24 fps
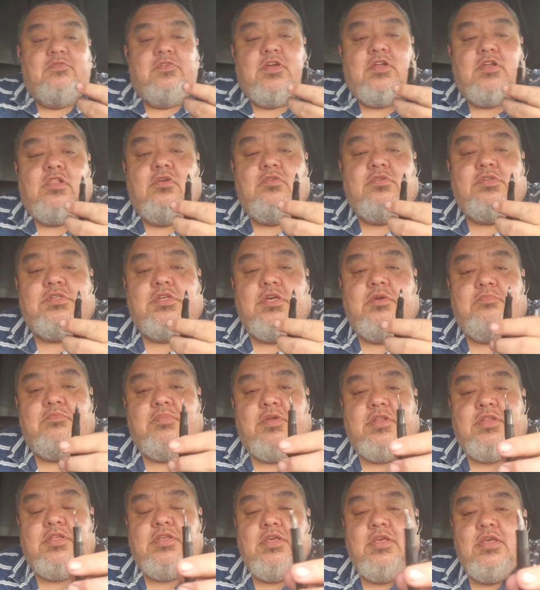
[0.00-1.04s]
of a close-up,
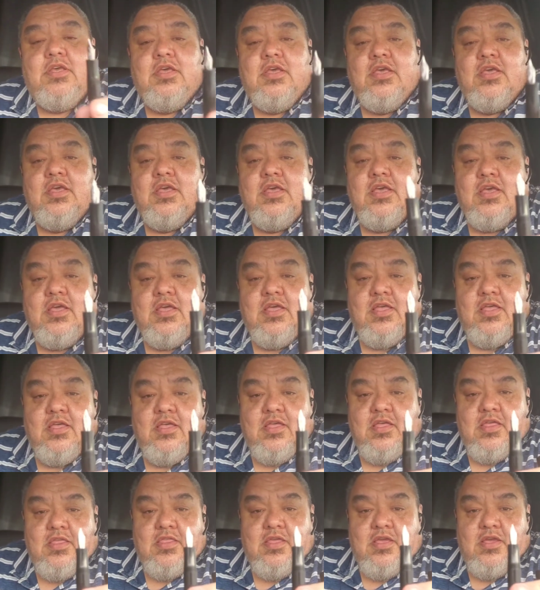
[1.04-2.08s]
but
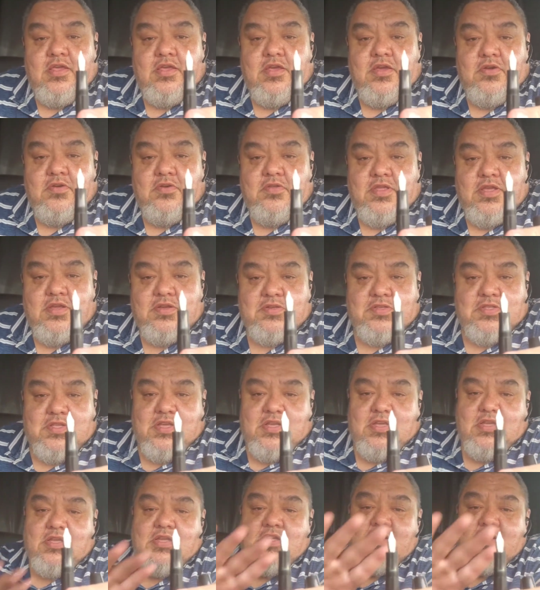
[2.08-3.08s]
there you go. There's the